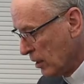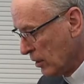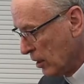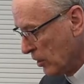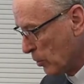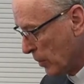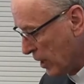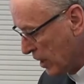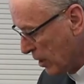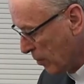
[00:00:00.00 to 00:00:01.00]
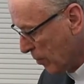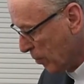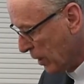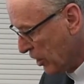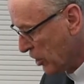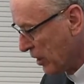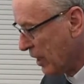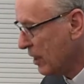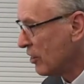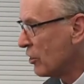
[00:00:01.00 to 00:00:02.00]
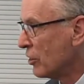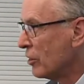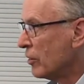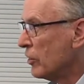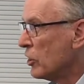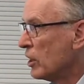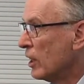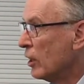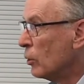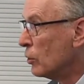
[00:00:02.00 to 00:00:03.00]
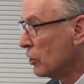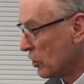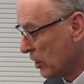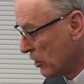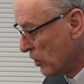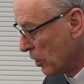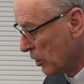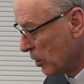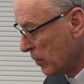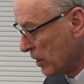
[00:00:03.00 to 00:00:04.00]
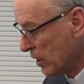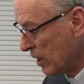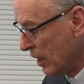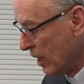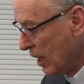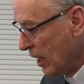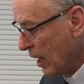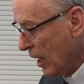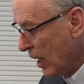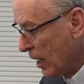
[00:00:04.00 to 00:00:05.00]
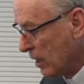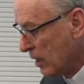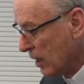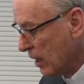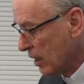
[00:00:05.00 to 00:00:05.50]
So it's my pleasure then to officially launch this document, and